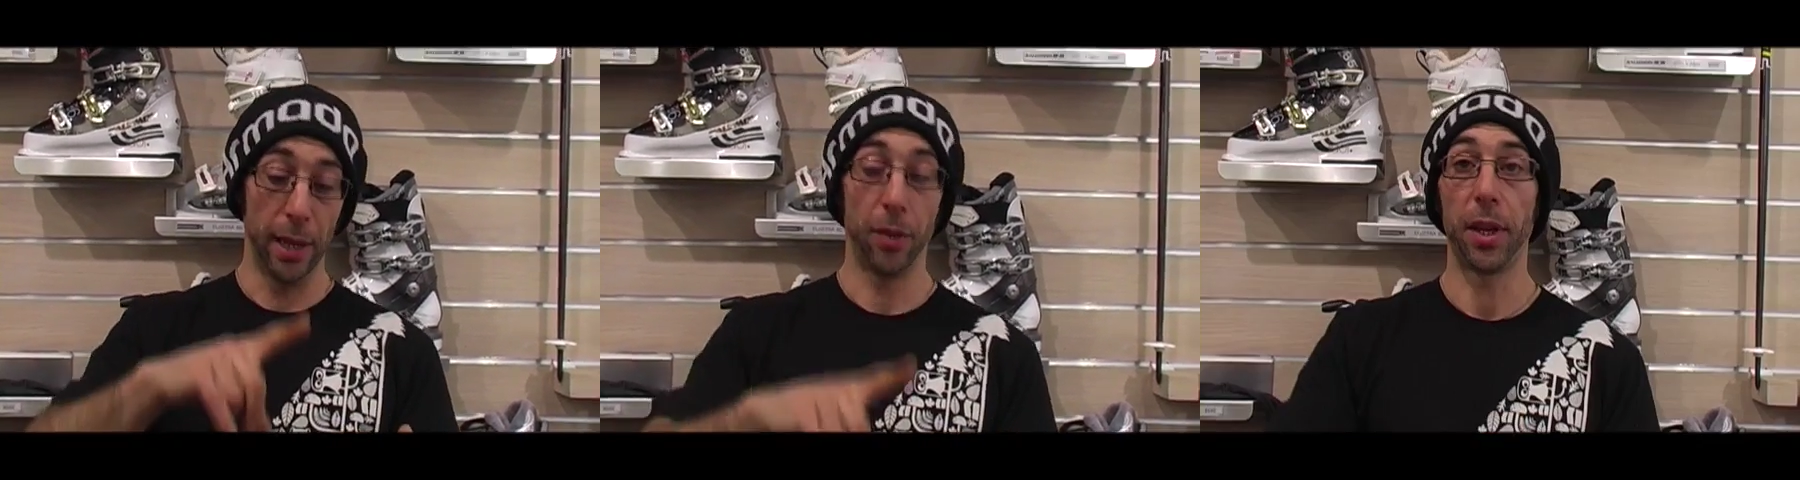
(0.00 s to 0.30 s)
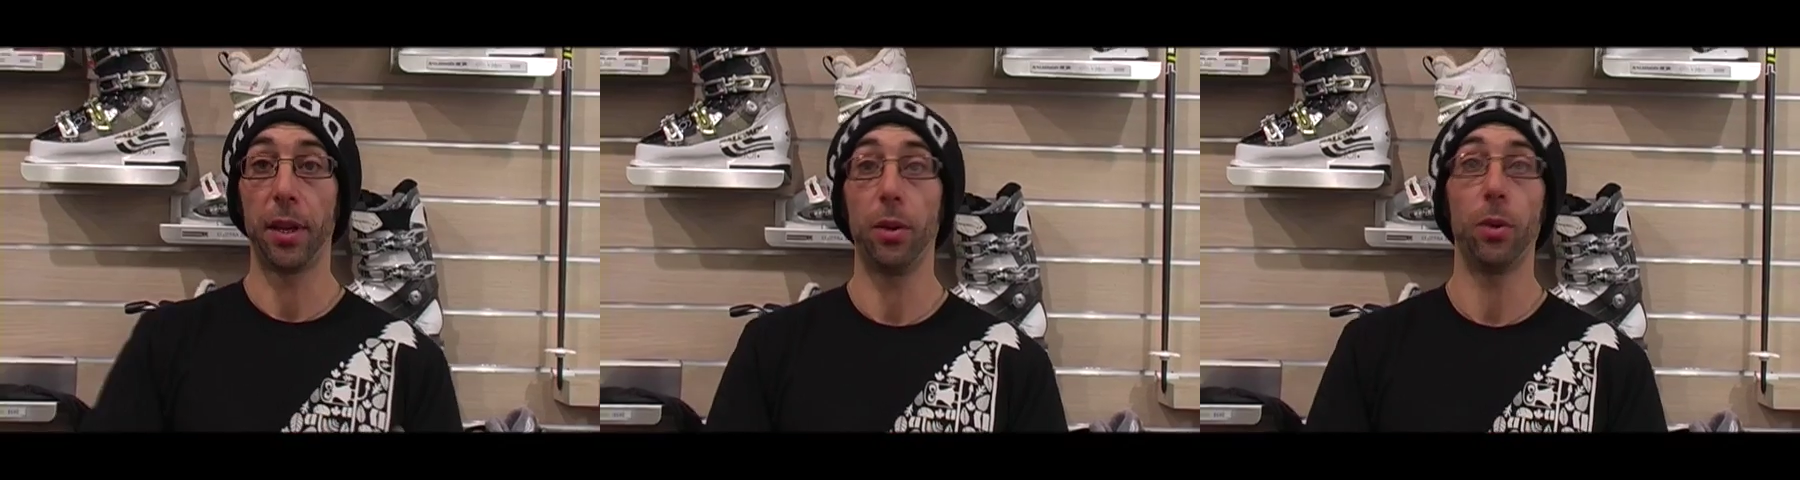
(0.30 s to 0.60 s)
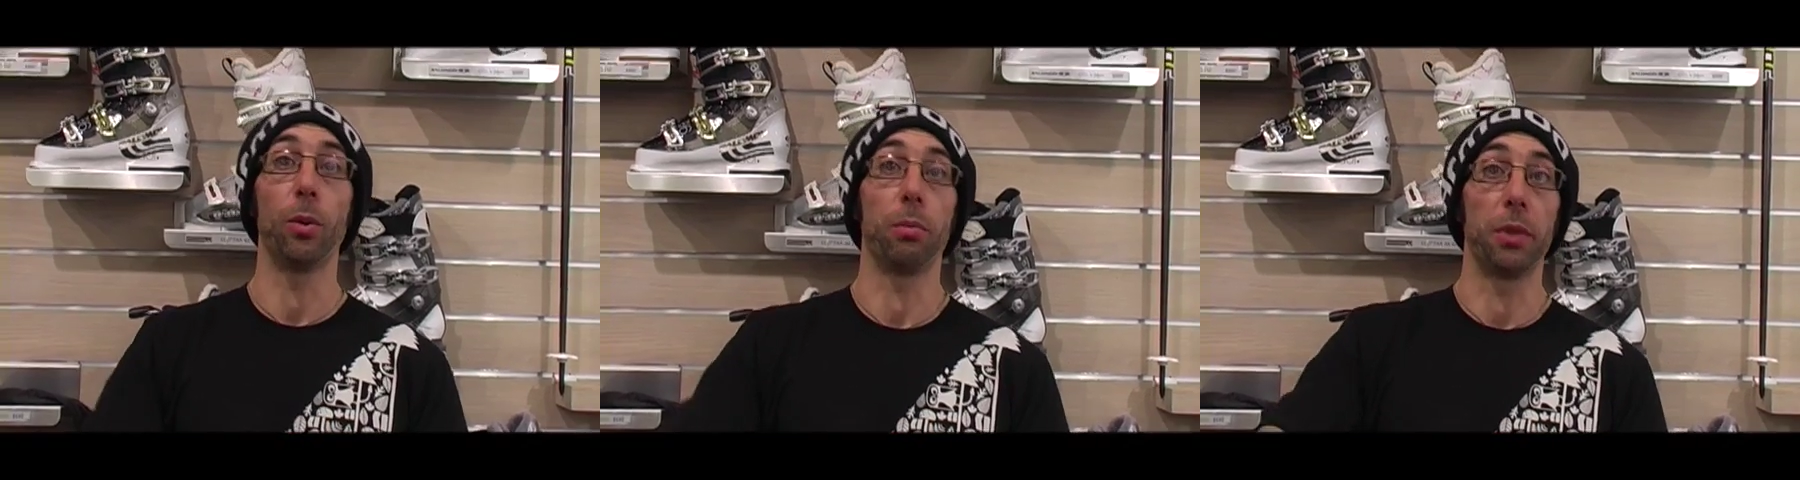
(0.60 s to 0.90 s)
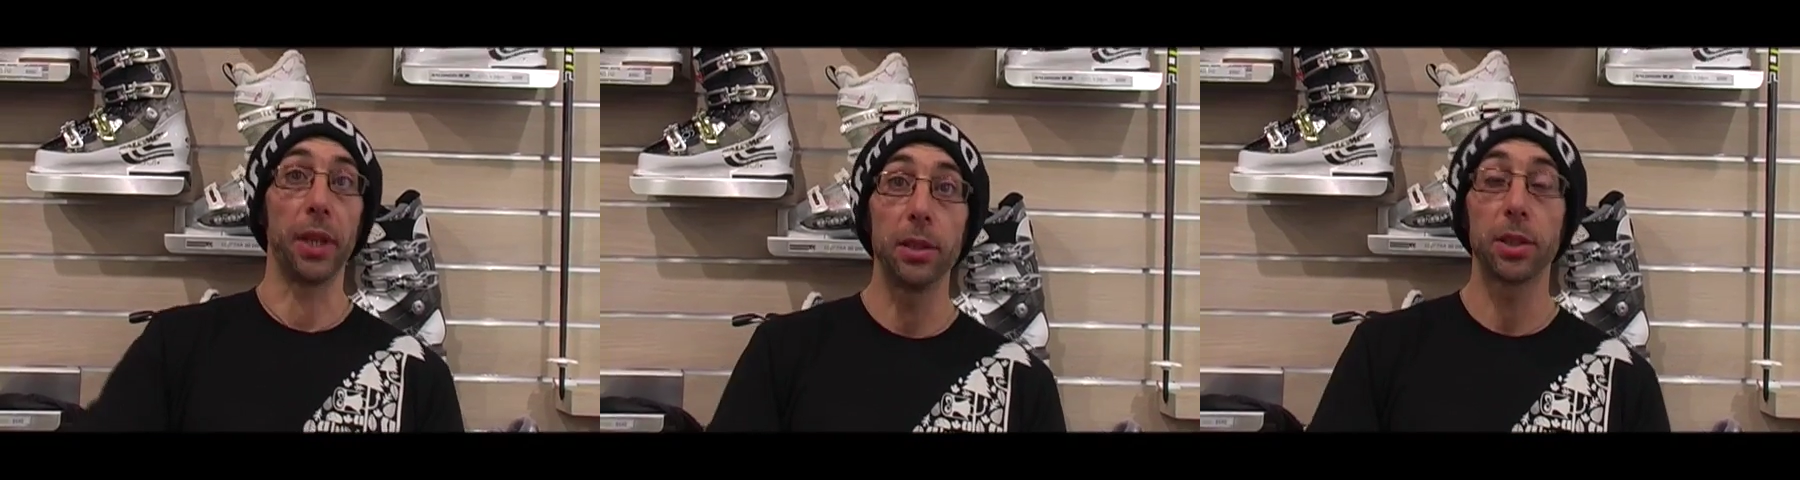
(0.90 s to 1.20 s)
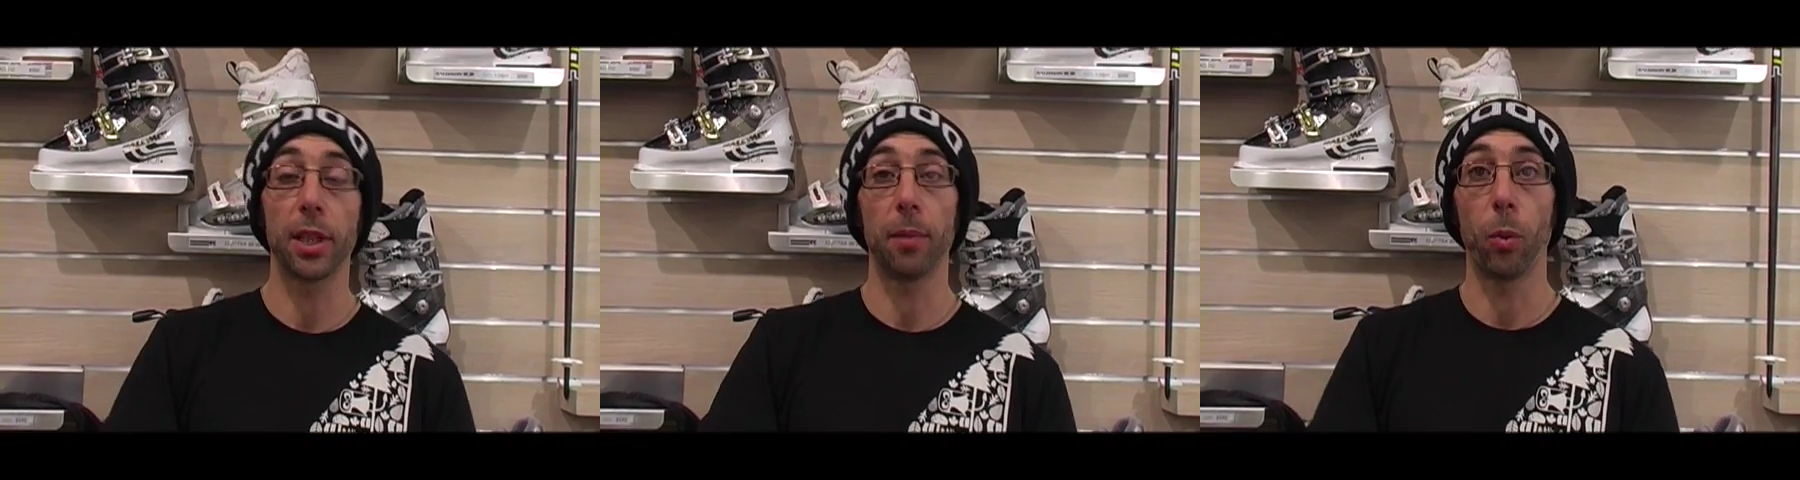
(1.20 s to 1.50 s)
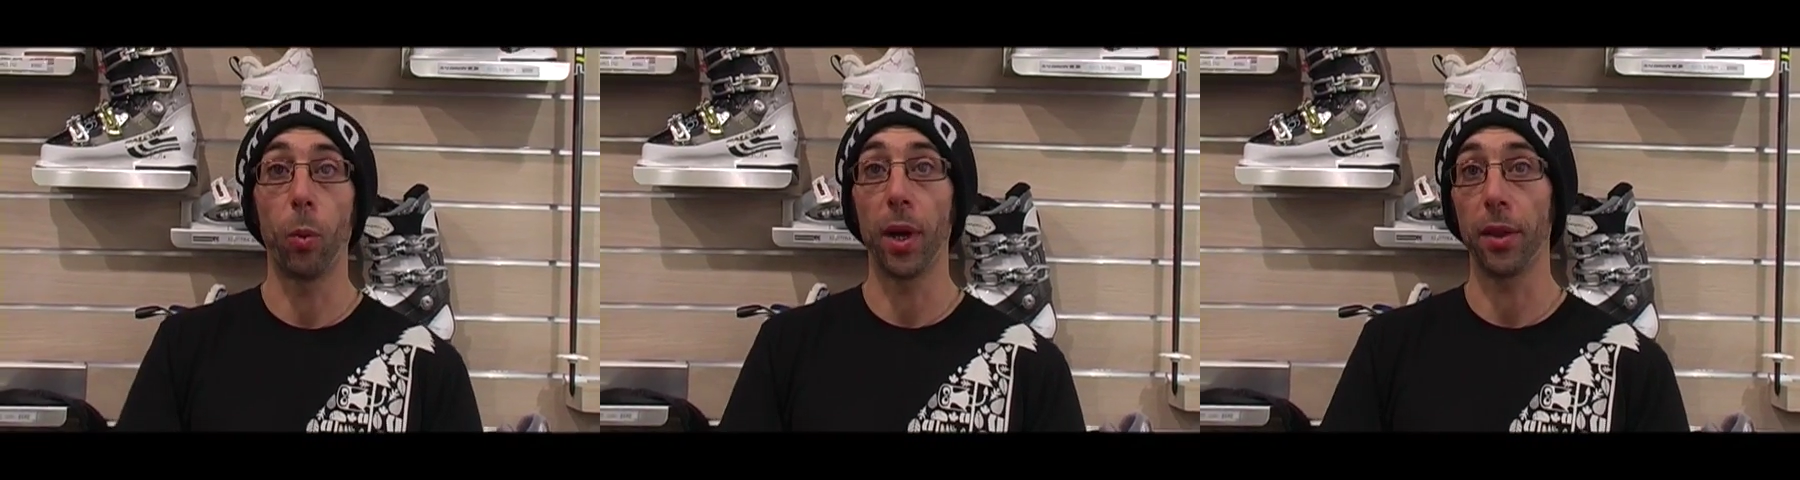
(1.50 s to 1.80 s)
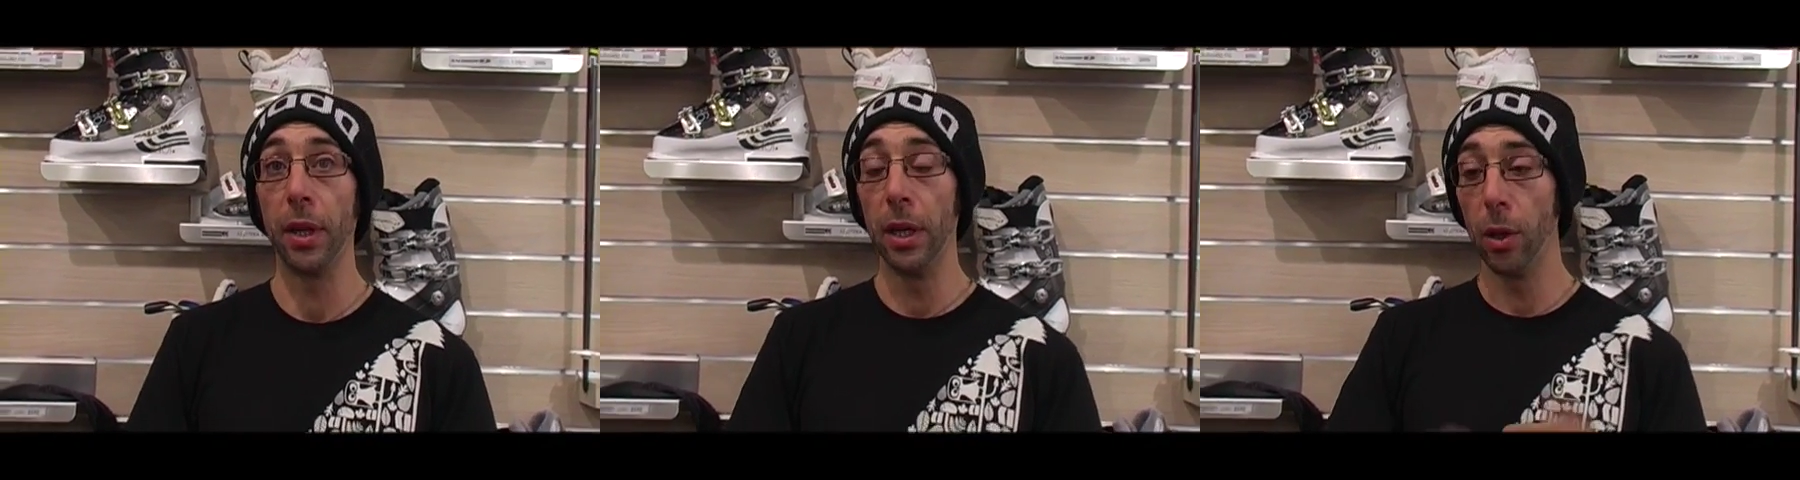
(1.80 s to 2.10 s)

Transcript: the heel, the instep, the width,